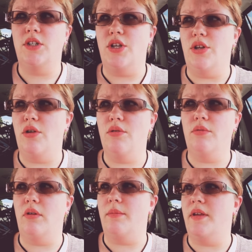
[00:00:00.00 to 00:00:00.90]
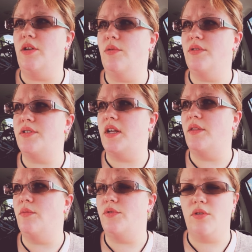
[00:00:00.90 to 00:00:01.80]
you understand
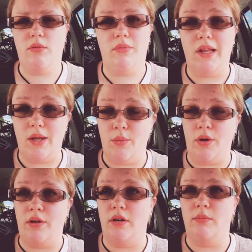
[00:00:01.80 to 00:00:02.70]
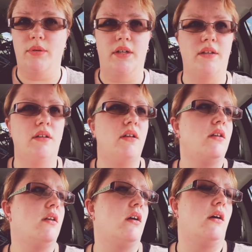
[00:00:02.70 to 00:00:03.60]
the term light worker, but
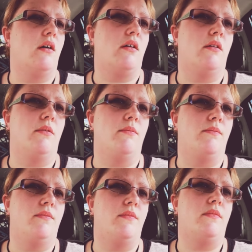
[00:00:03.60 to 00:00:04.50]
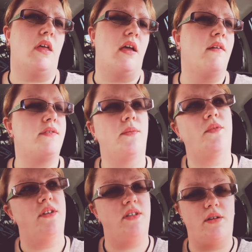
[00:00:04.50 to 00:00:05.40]
I have some
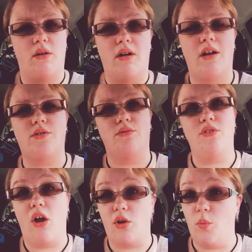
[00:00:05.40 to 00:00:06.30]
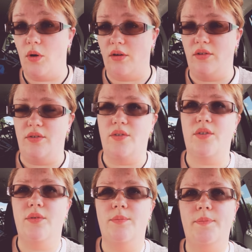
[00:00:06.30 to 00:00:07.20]
friends that are actual dark workers.